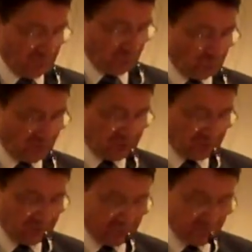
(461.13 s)
George
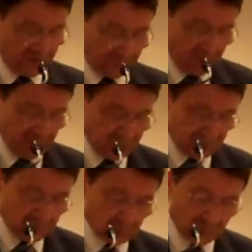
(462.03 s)
Washington has been a
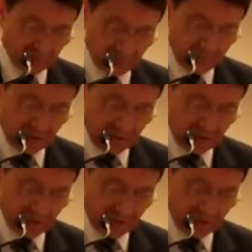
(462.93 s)
pioneer in tourism